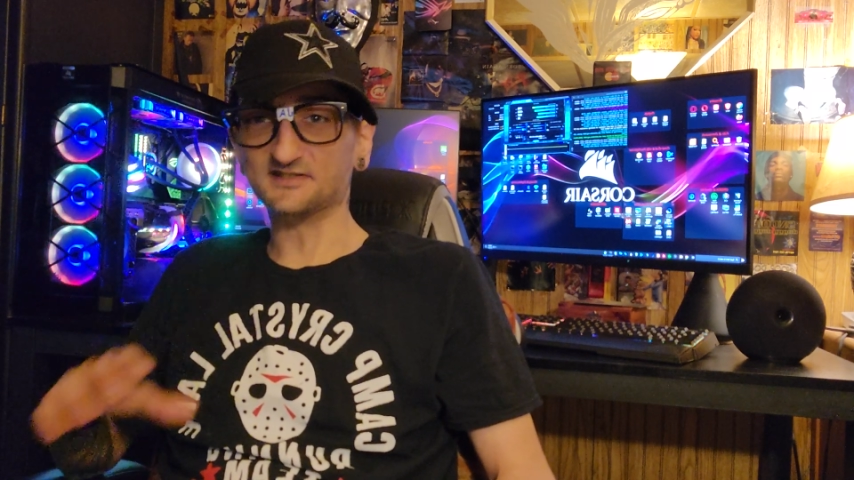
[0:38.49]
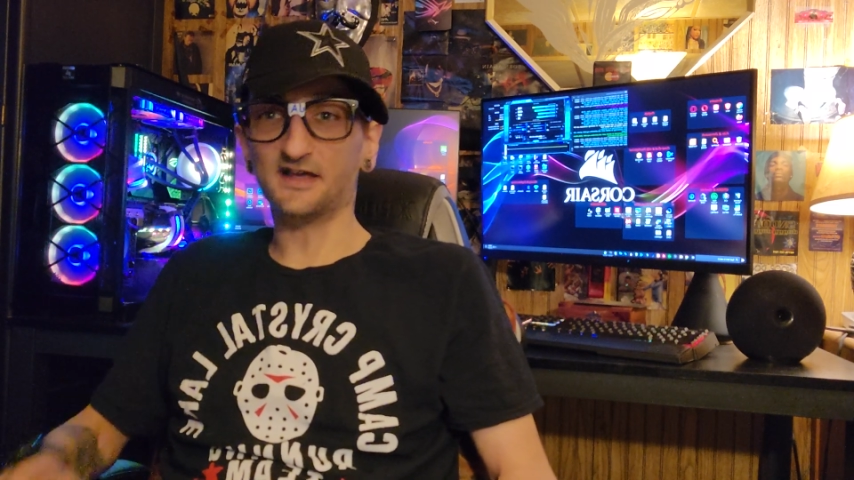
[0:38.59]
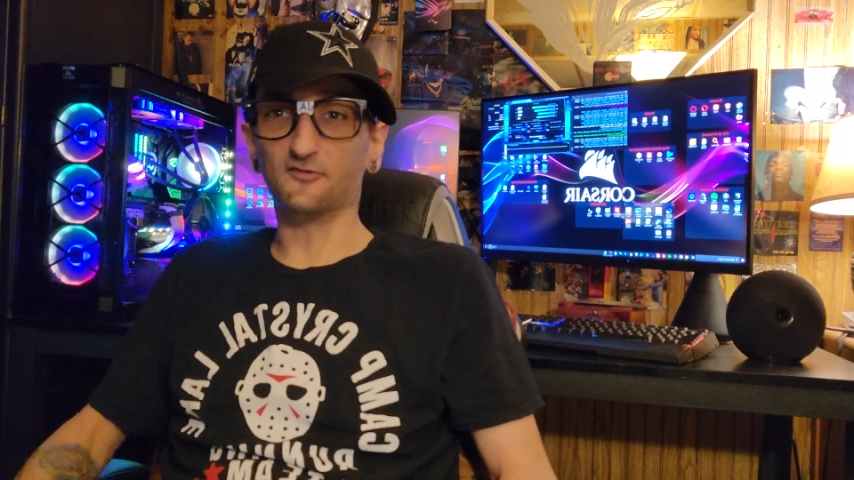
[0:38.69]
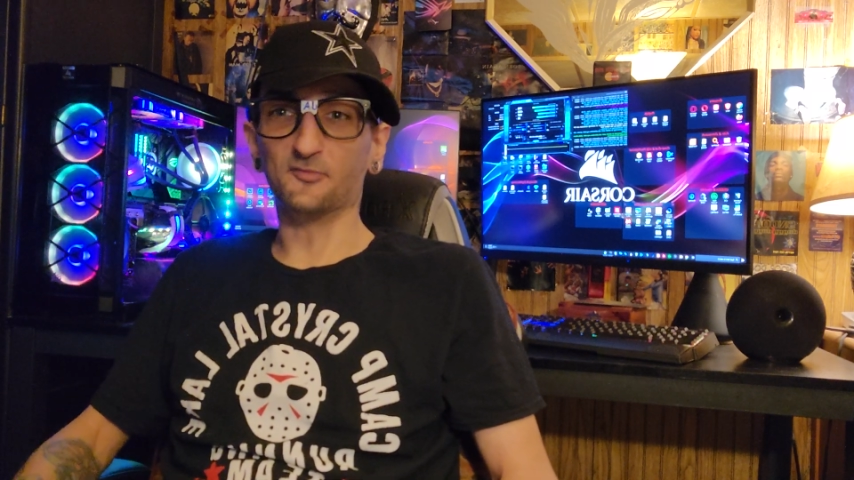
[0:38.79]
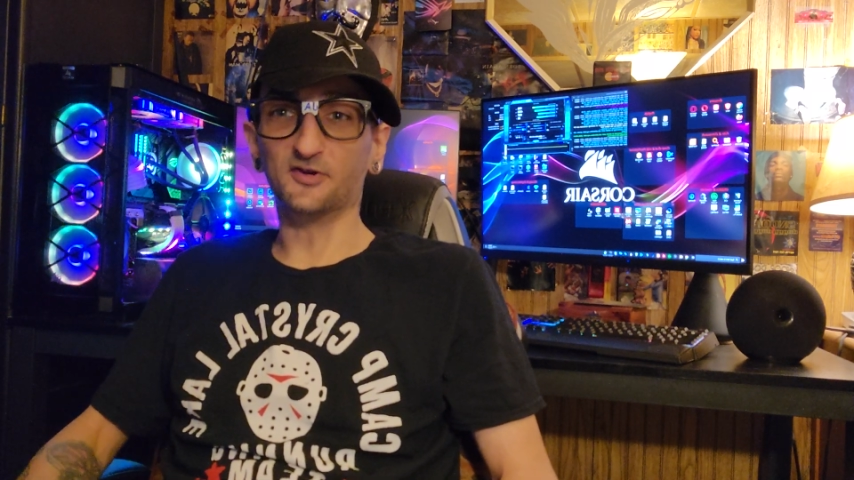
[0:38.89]

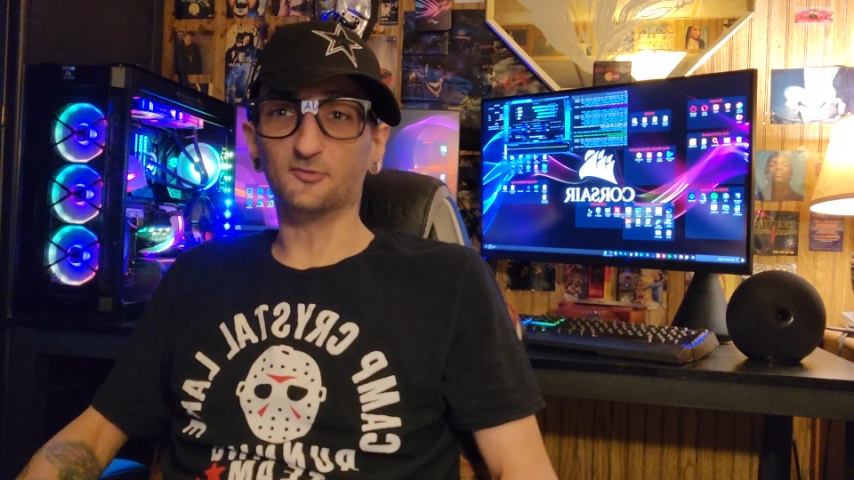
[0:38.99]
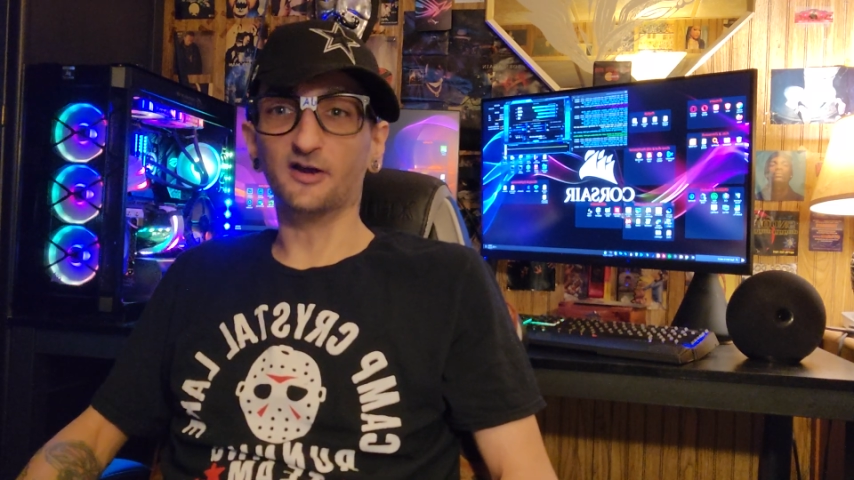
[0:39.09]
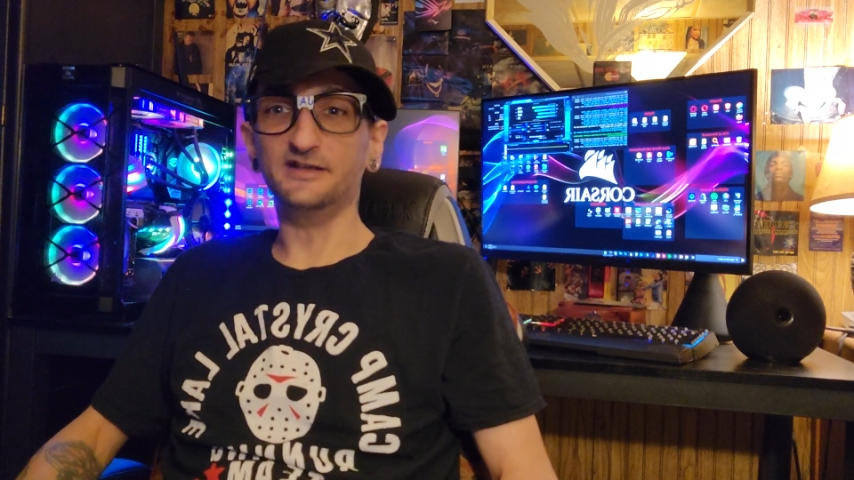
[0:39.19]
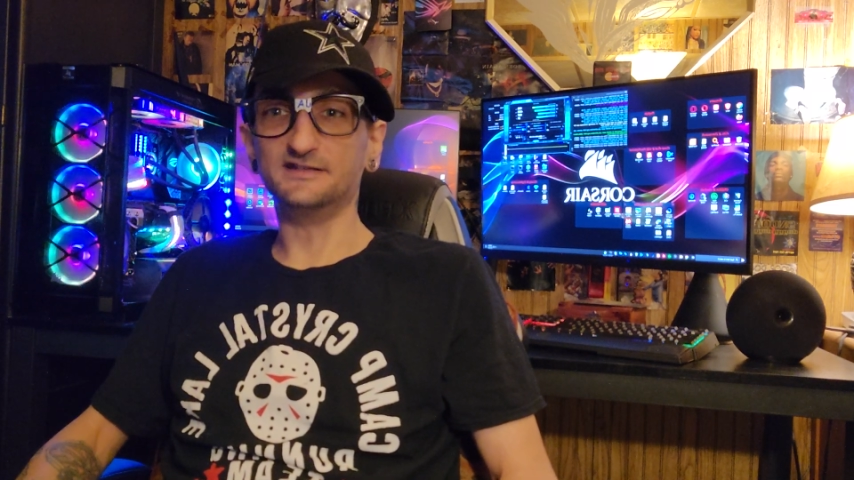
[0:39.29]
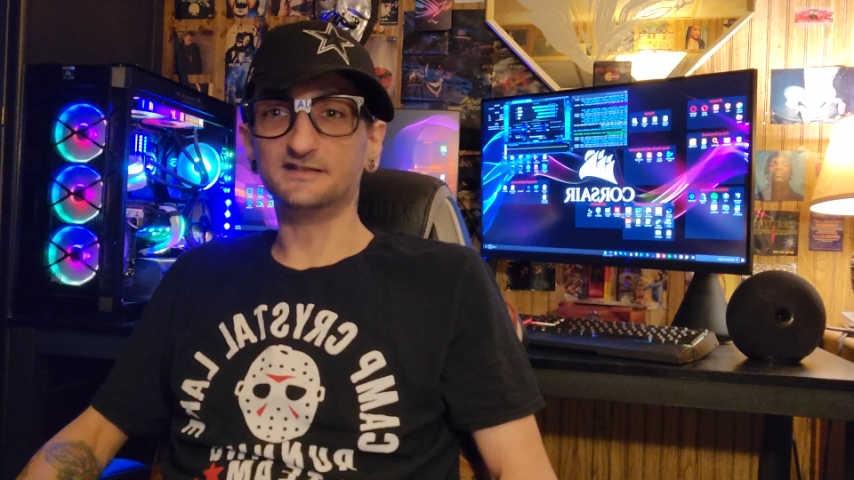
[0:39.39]
never been
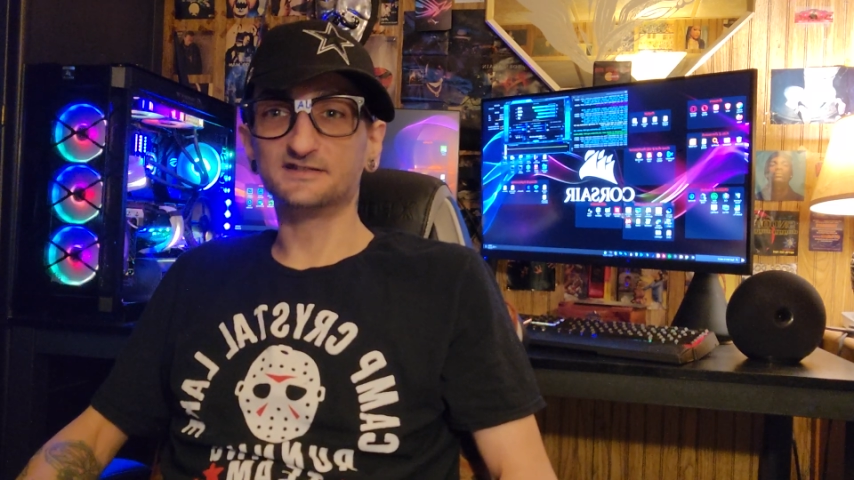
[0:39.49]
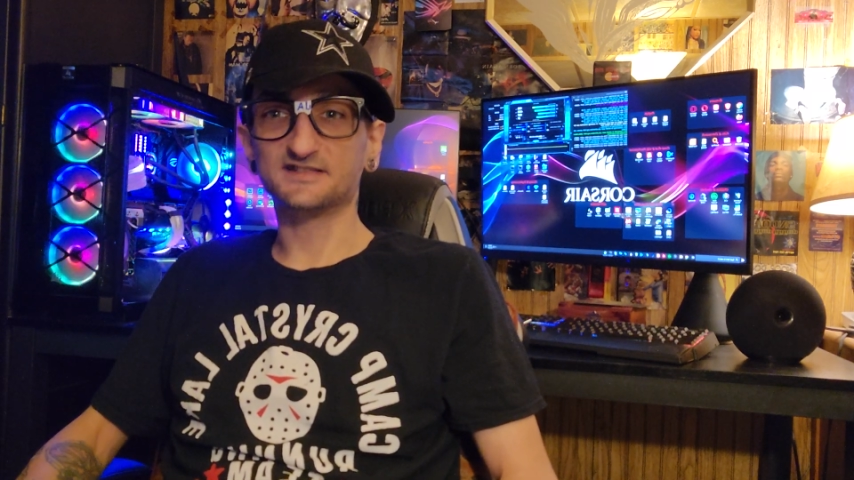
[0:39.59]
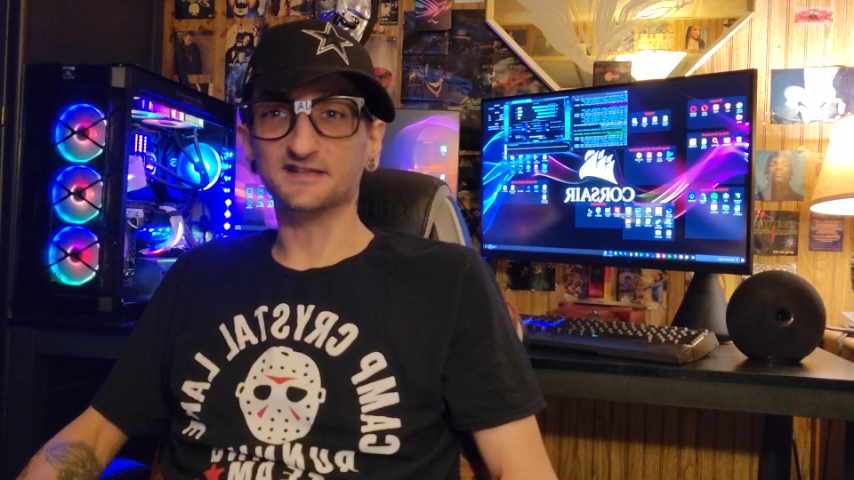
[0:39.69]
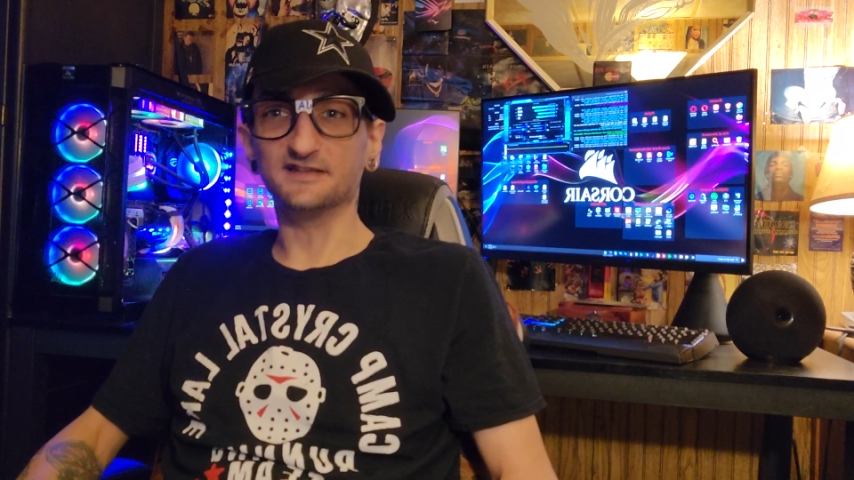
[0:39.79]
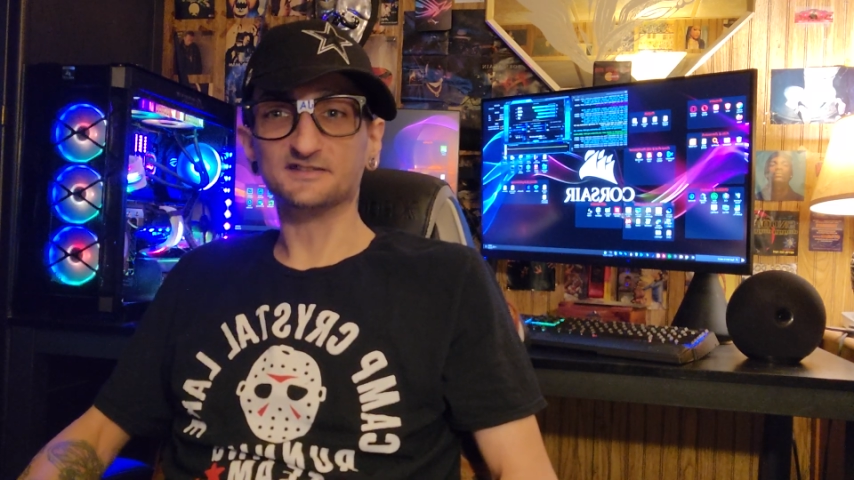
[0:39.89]
right
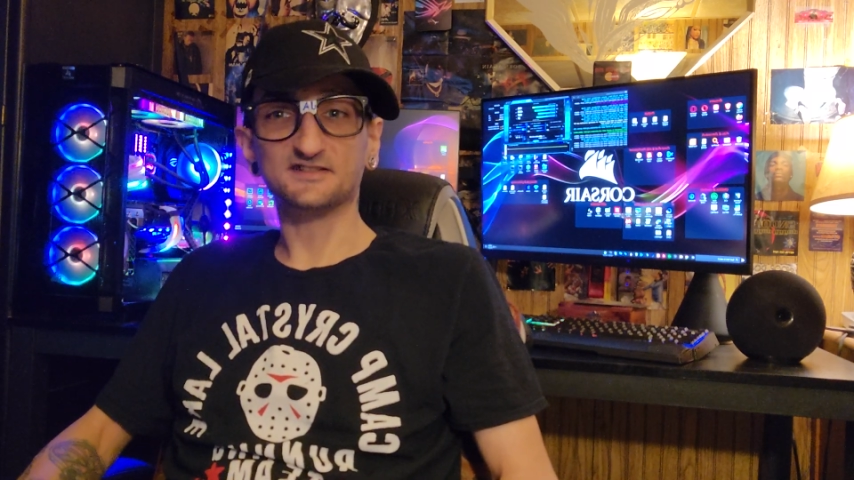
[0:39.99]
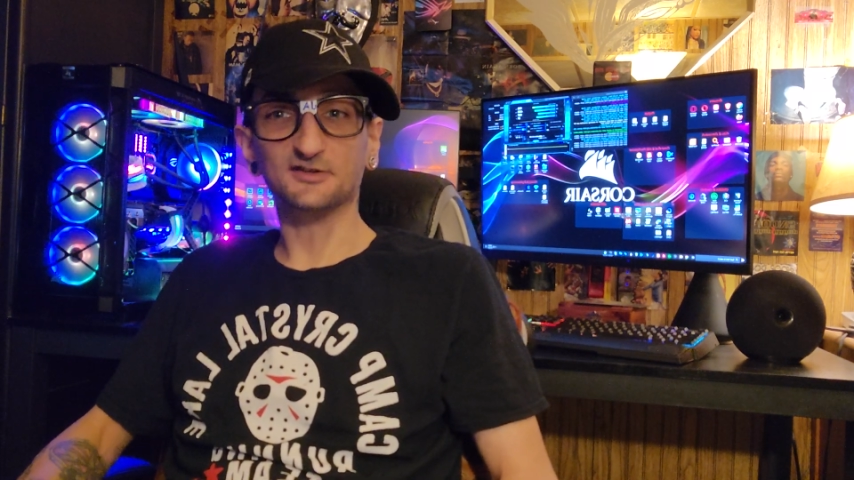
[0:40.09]
since,